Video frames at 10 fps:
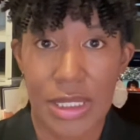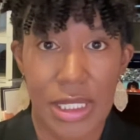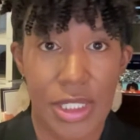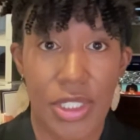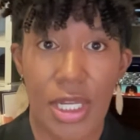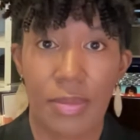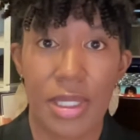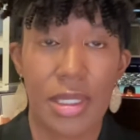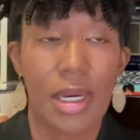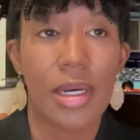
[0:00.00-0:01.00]
TJ,
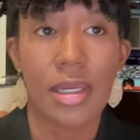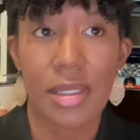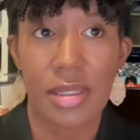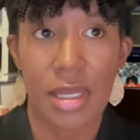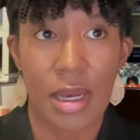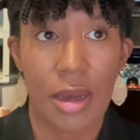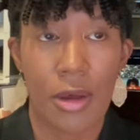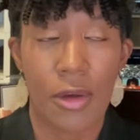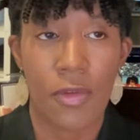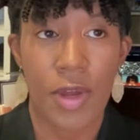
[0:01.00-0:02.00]
because
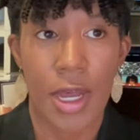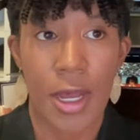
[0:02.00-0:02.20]
of